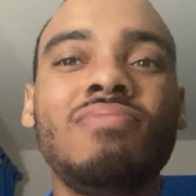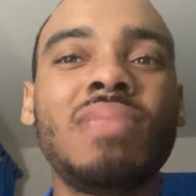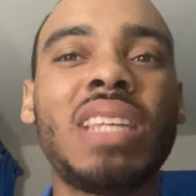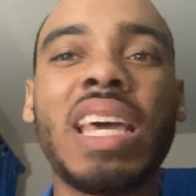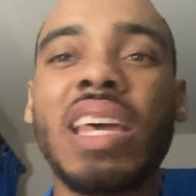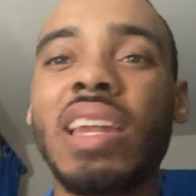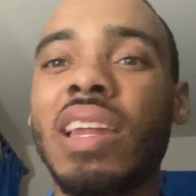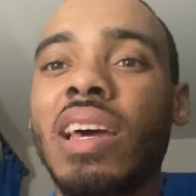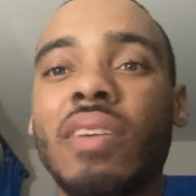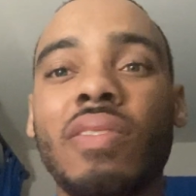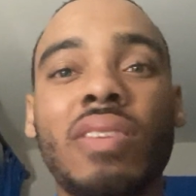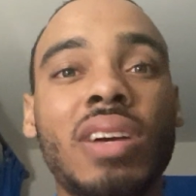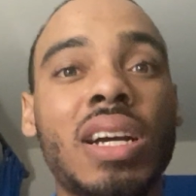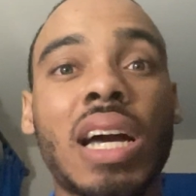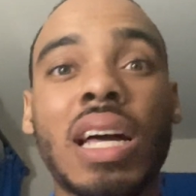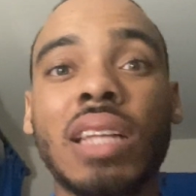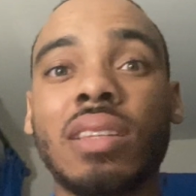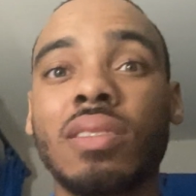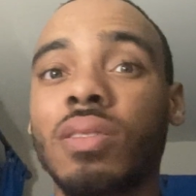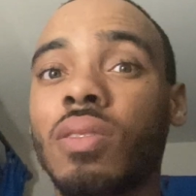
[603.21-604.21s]
they never
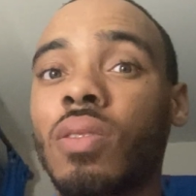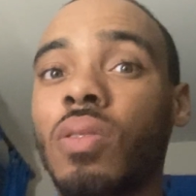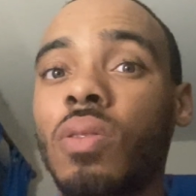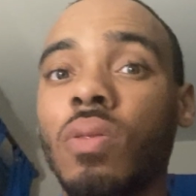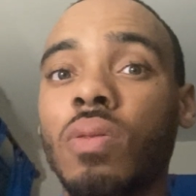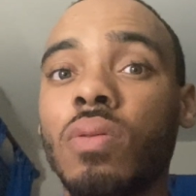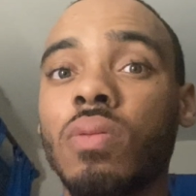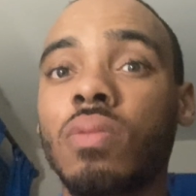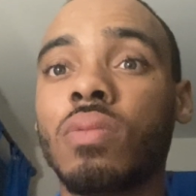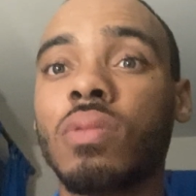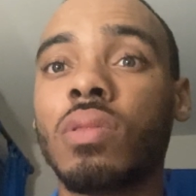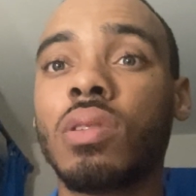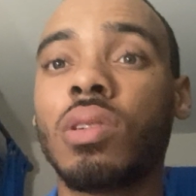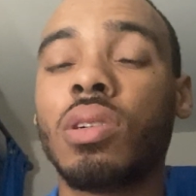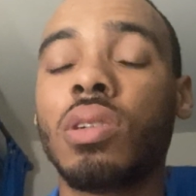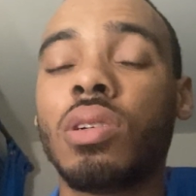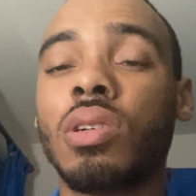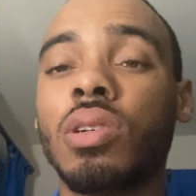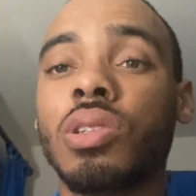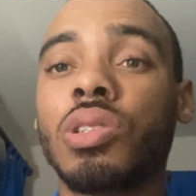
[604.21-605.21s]
got the gold.
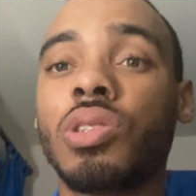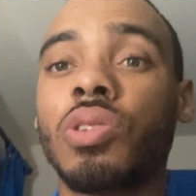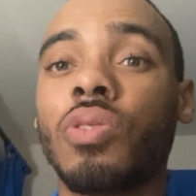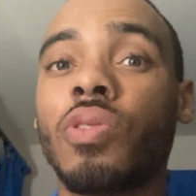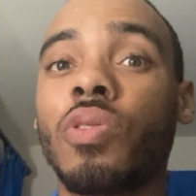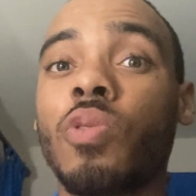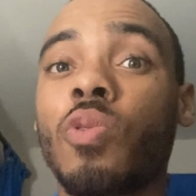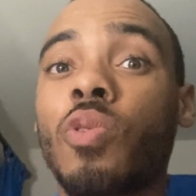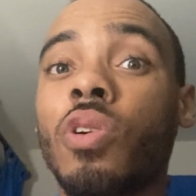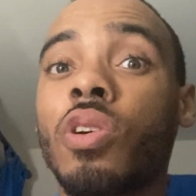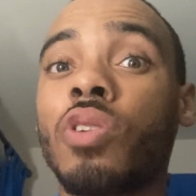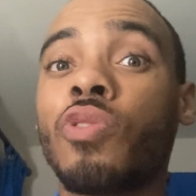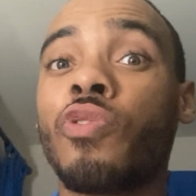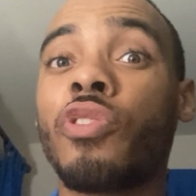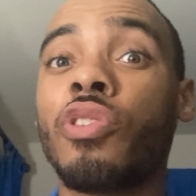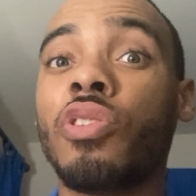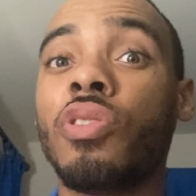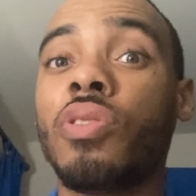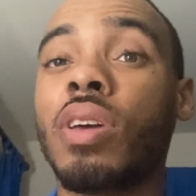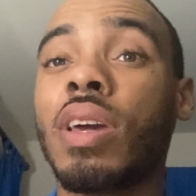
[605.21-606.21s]
So in order
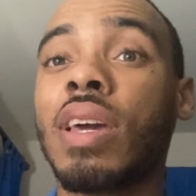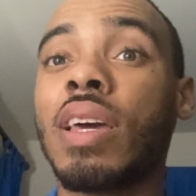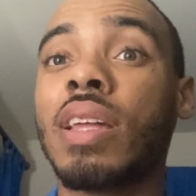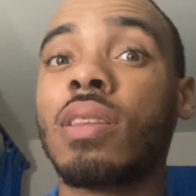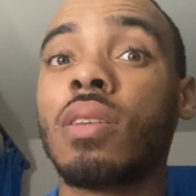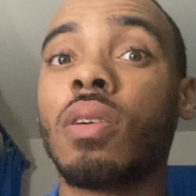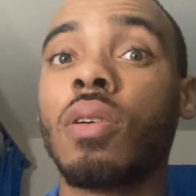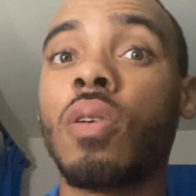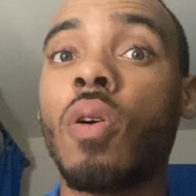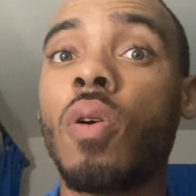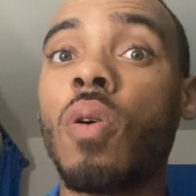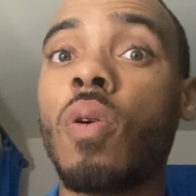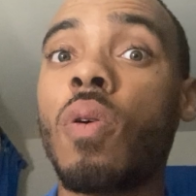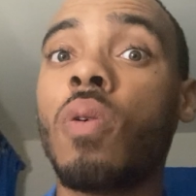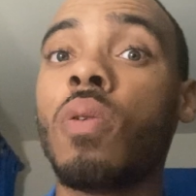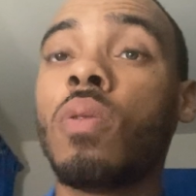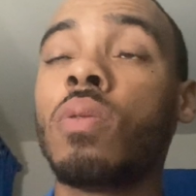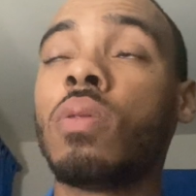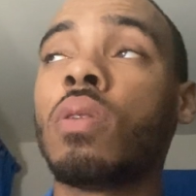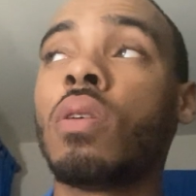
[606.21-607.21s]
for you to get the
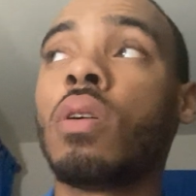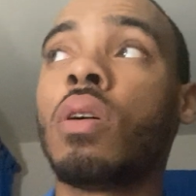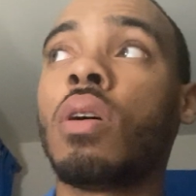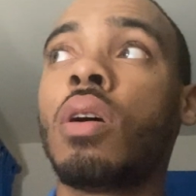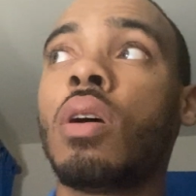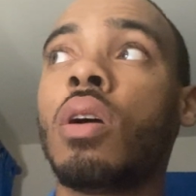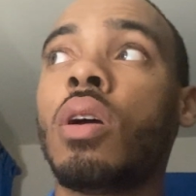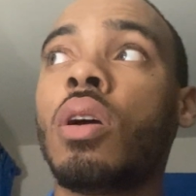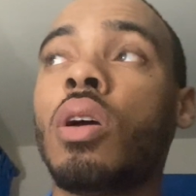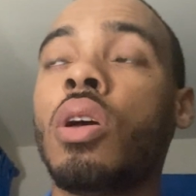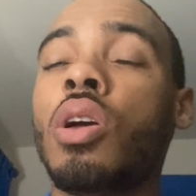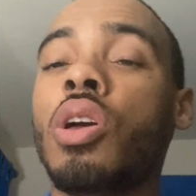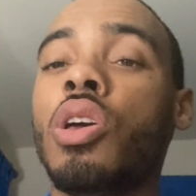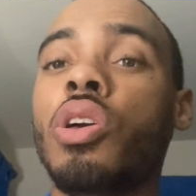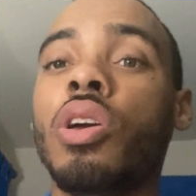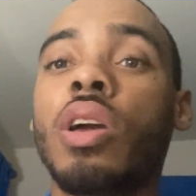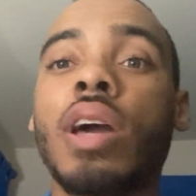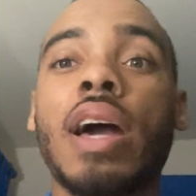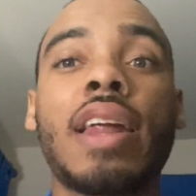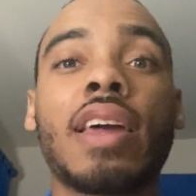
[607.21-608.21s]
gold,
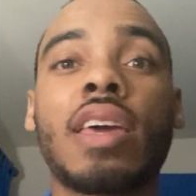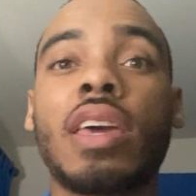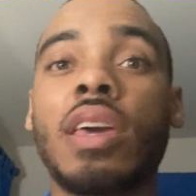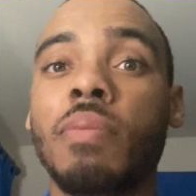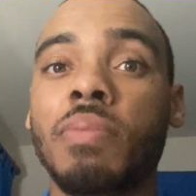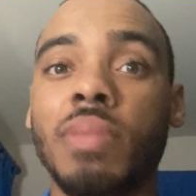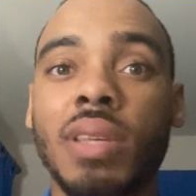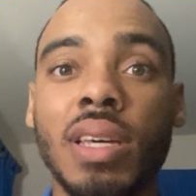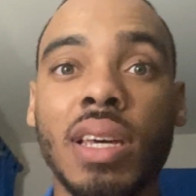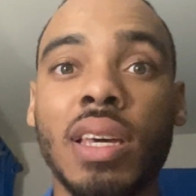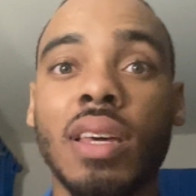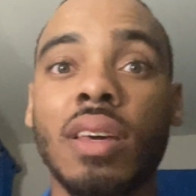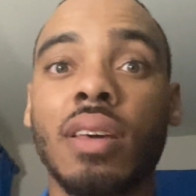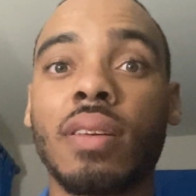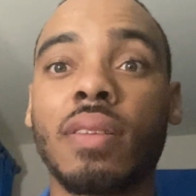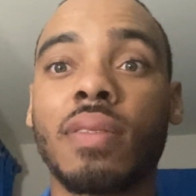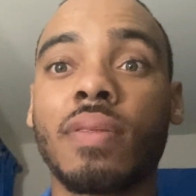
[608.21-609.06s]
you got to keep digging.